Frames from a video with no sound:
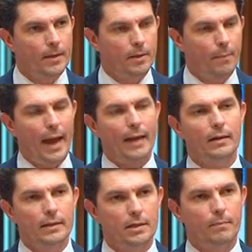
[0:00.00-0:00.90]
The
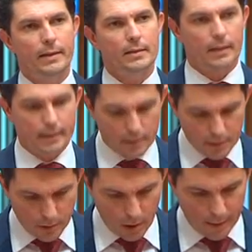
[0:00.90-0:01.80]
pattern is immensely
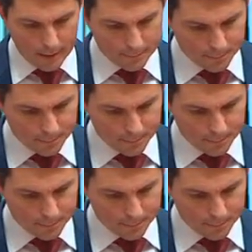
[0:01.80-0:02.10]
disturbing.